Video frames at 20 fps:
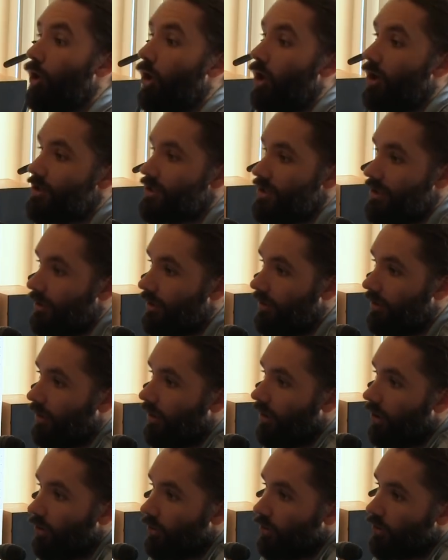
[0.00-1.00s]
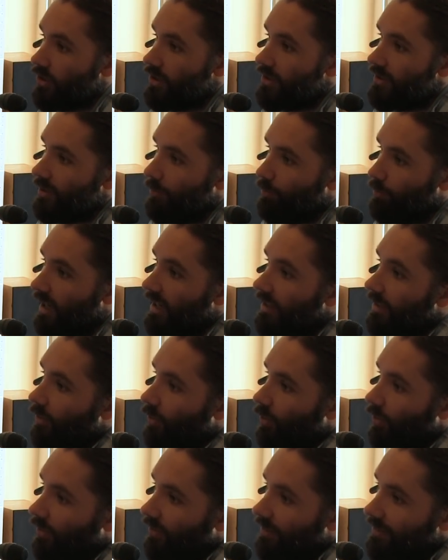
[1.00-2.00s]
person, not just some media
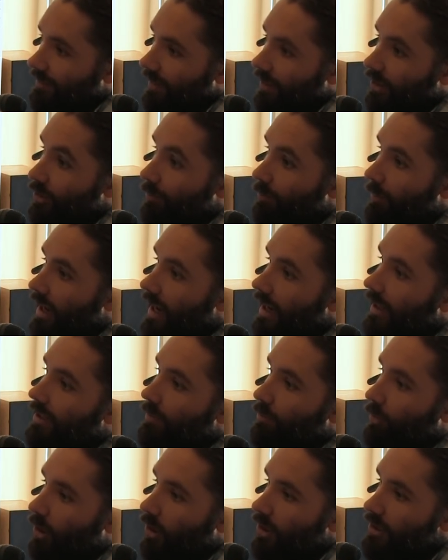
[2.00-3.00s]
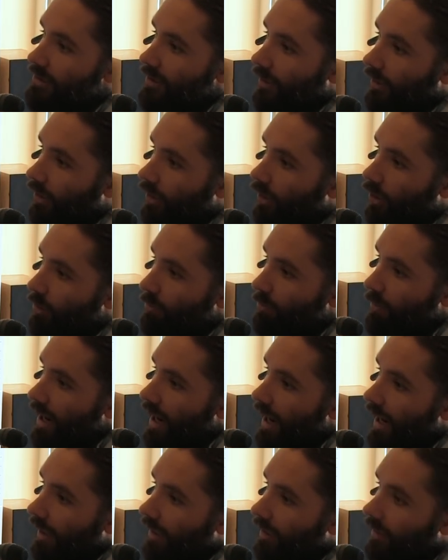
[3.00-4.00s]
organization, but any person can go
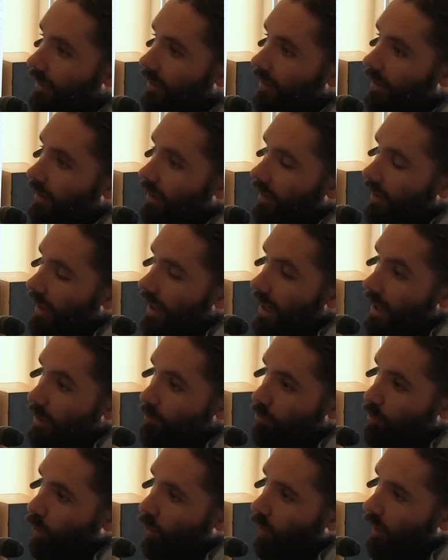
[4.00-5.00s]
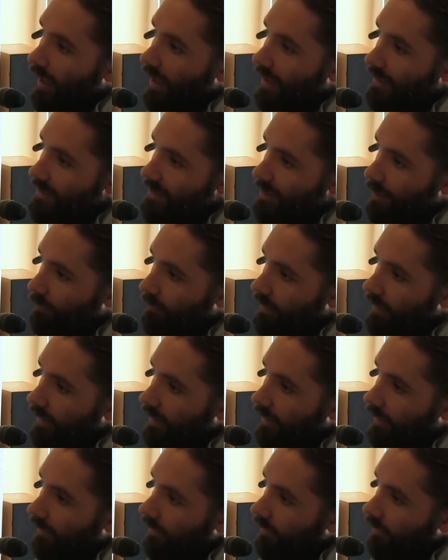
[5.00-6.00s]
back yep. and pull out
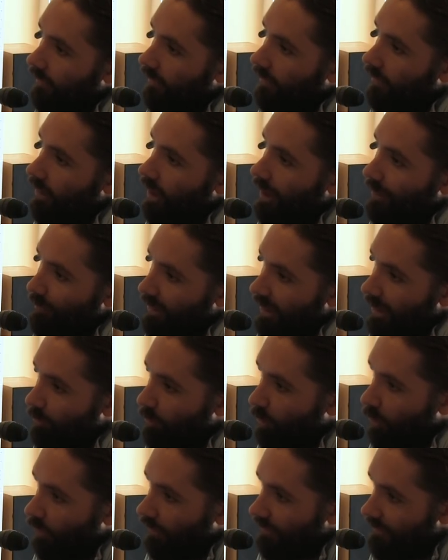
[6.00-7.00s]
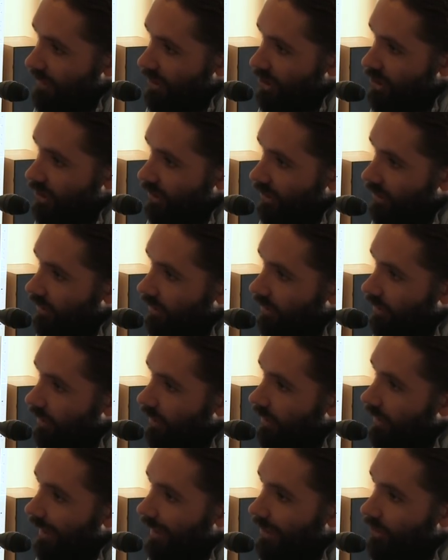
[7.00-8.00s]
something about a politician
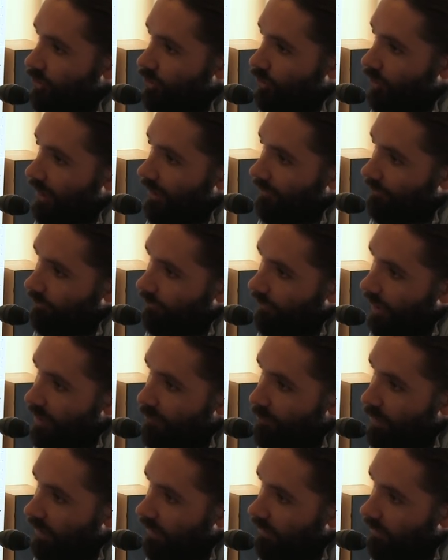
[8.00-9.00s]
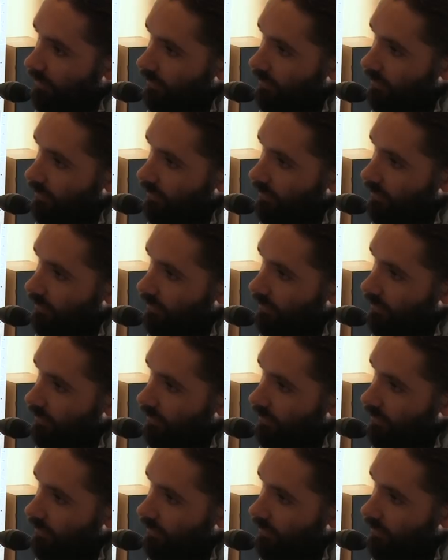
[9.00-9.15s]
and try to frame it